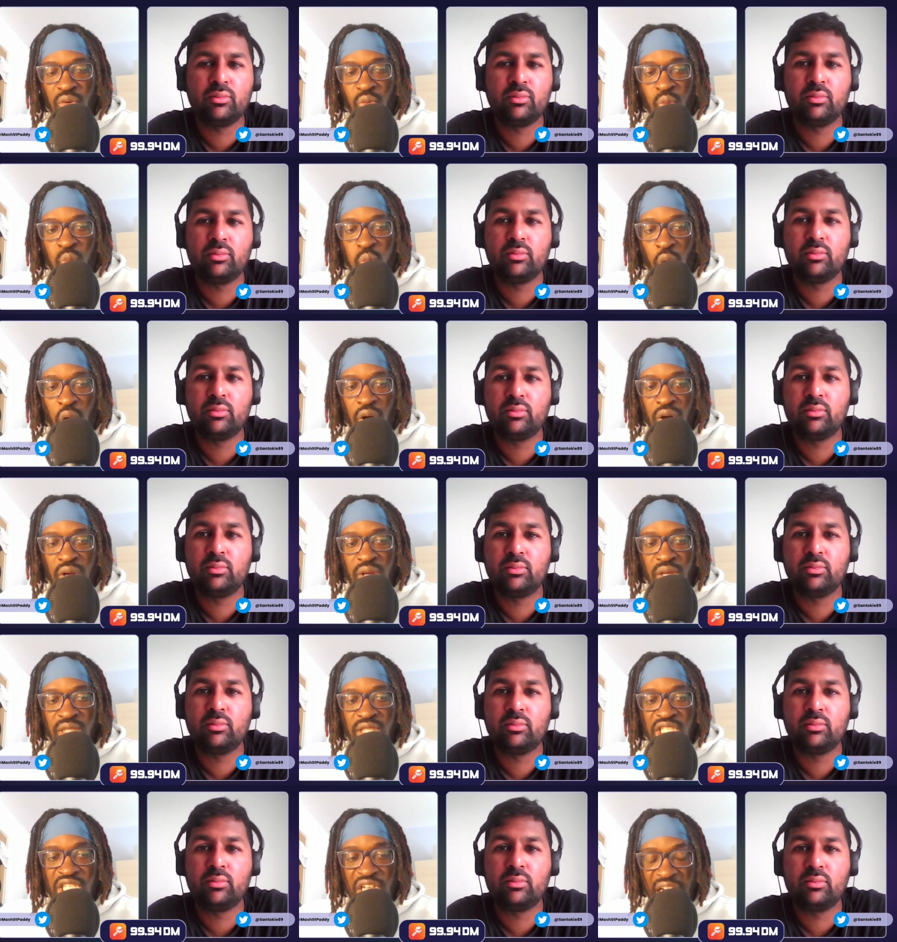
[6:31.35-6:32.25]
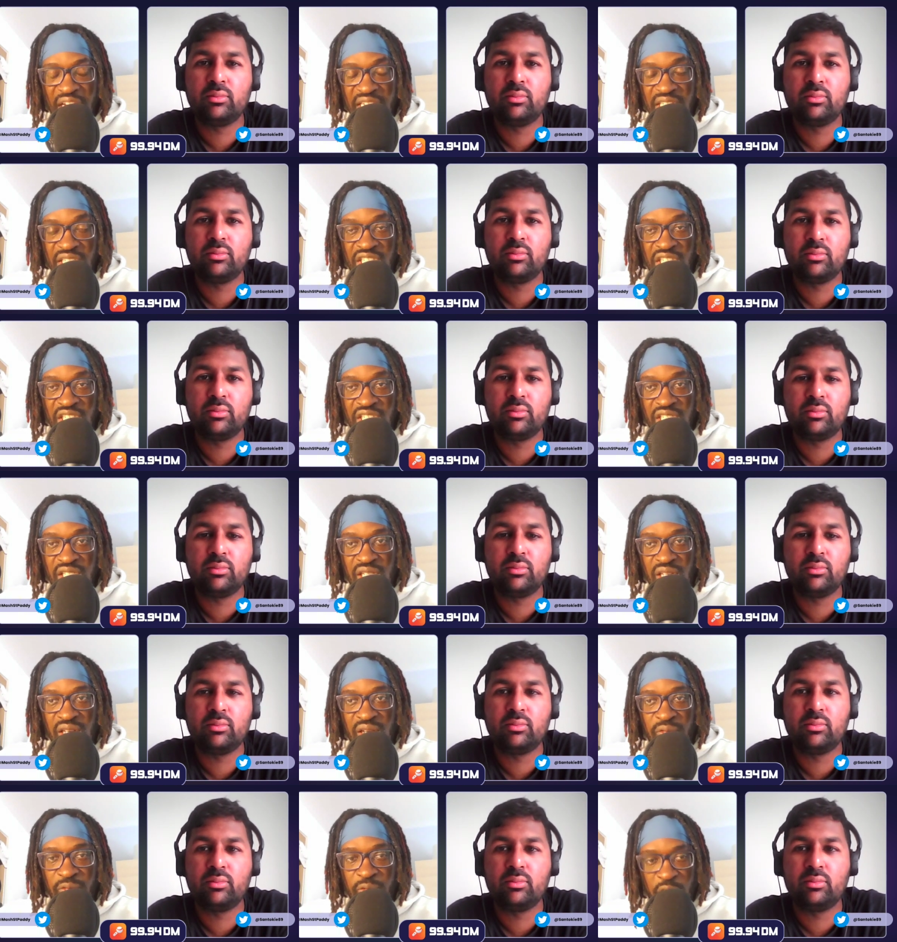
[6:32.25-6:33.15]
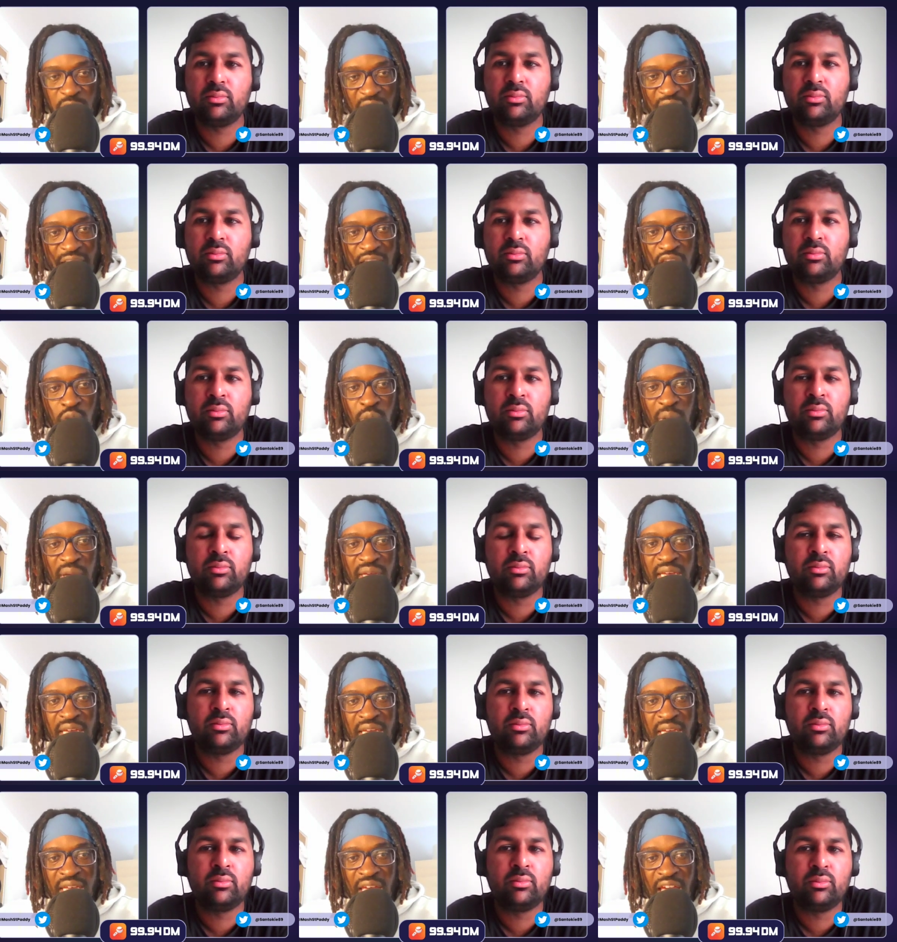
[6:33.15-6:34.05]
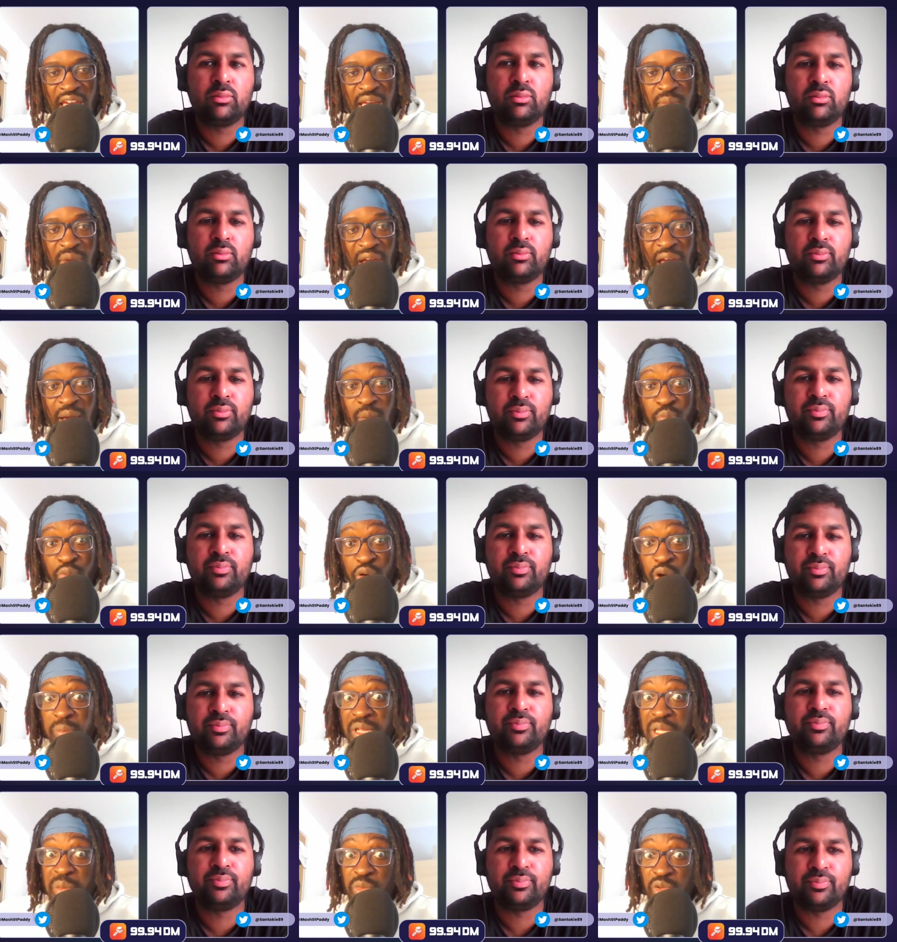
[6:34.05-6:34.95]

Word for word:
Speaker 1: what changes for that U A E game, and probably